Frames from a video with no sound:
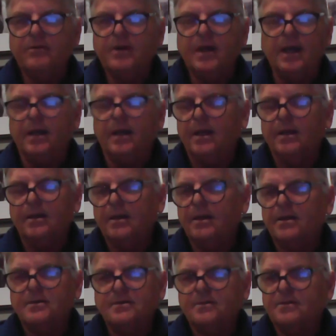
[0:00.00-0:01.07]
And and
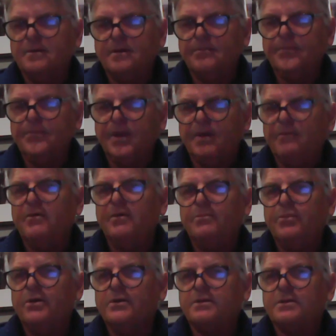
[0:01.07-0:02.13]
yet every
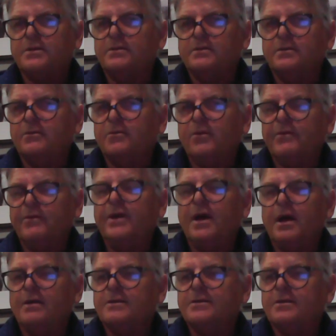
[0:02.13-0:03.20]
person or every
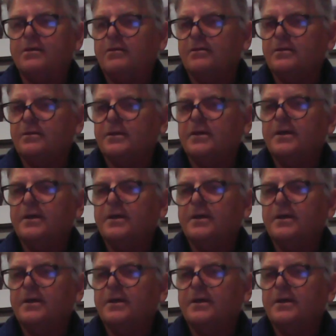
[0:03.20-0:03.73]
household